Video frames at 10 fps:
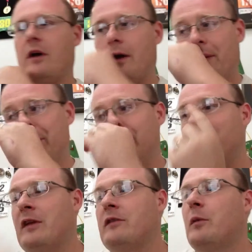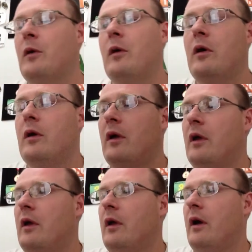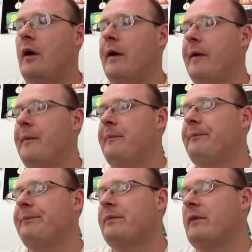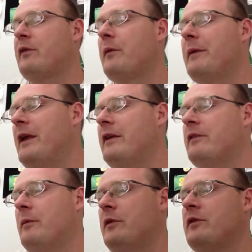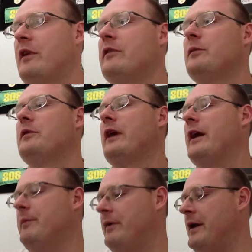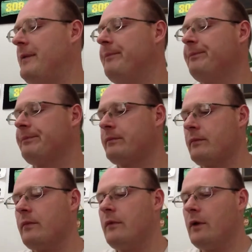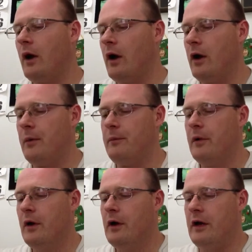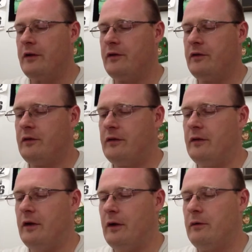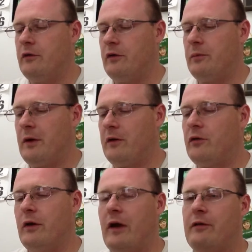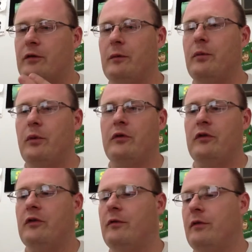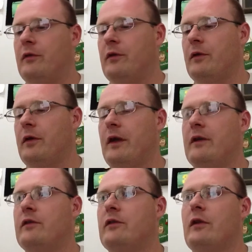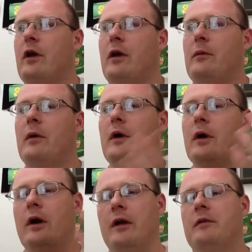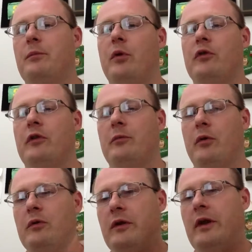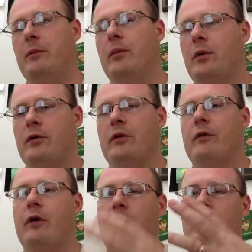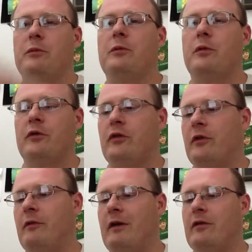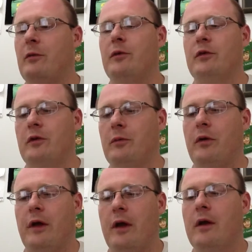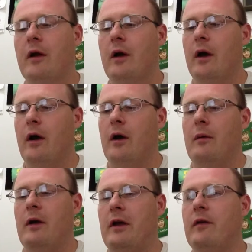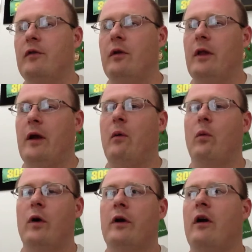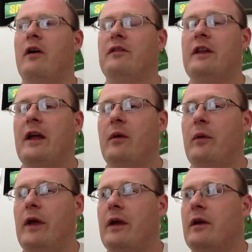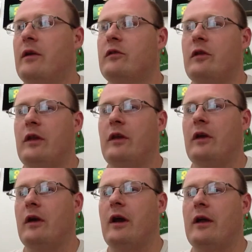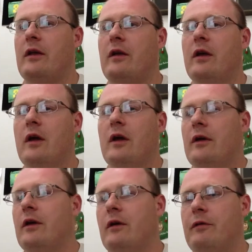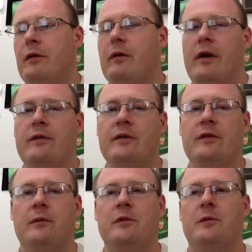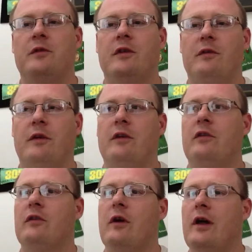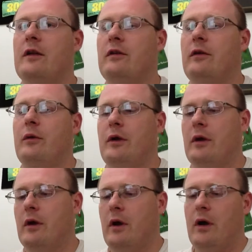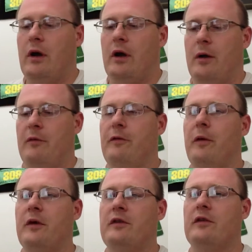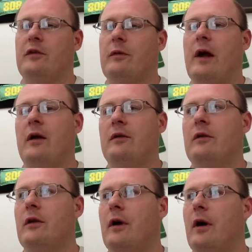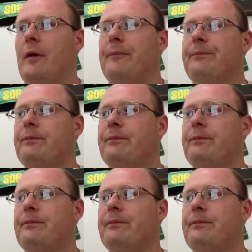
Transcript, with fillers: um, sensible, um, for me, it's the most sensible diet plan. Um, it's you know, just making sure you have certain portions of certain things, um, a portion of protein, portion of carbs, portion of vegetables on your plate. Um, it gives you like one off day a week so that you can kind of, you know, if you're craving something specific, you just go ahead and do it. Um, focuses around um,